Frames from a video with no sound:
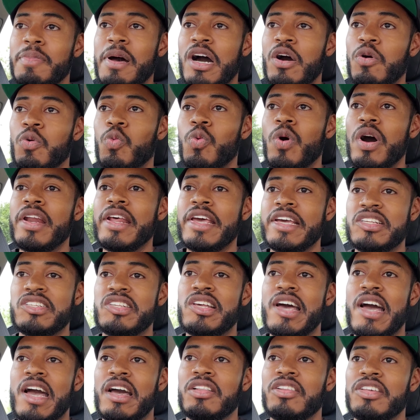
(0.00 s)
about what
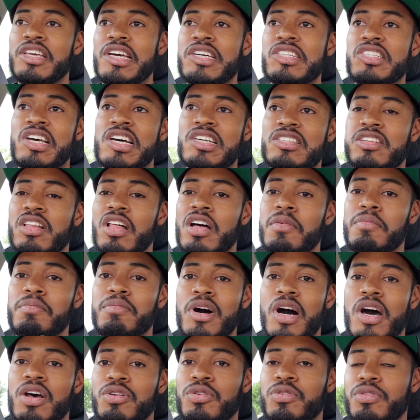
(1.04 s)
exactly a Tesla
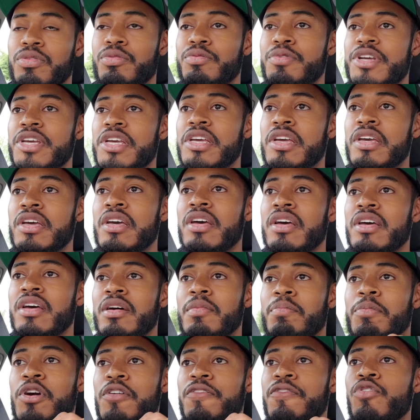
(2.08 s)
Model 3
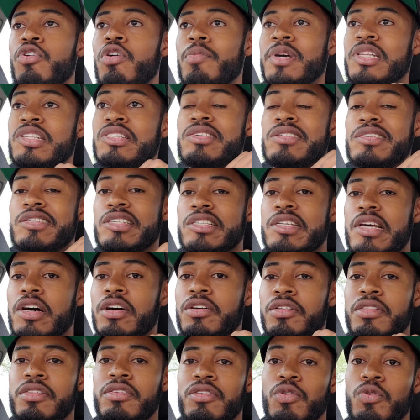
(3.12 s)
Performance
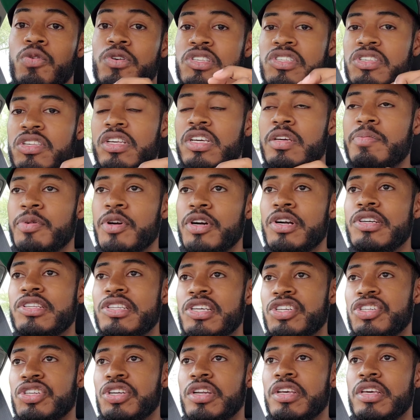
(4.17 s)
Stealth or Sleeper
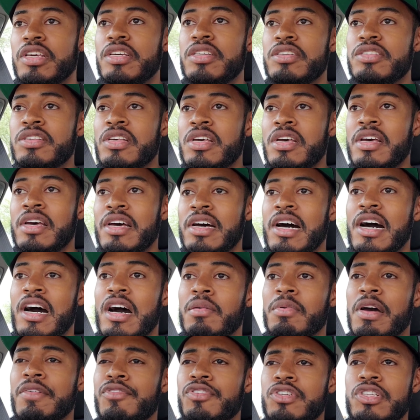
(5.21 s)
Edition is.
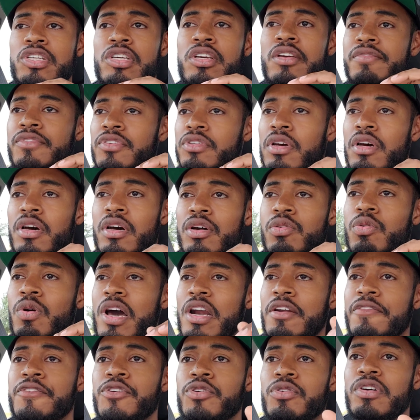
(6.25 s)
I've received
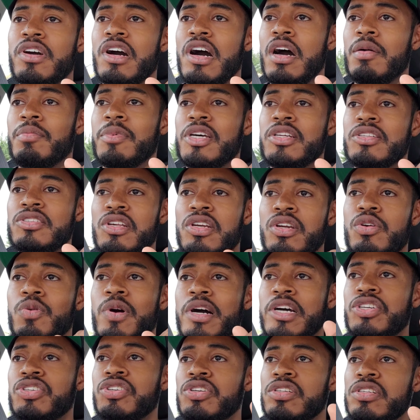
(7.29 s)
quite a few comments and
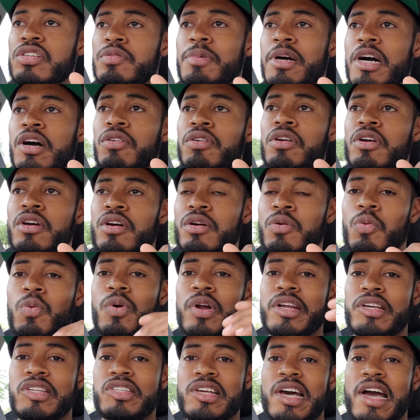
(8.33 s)
questions about
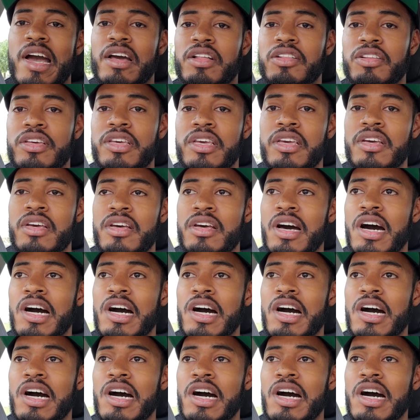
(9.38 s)
what exactly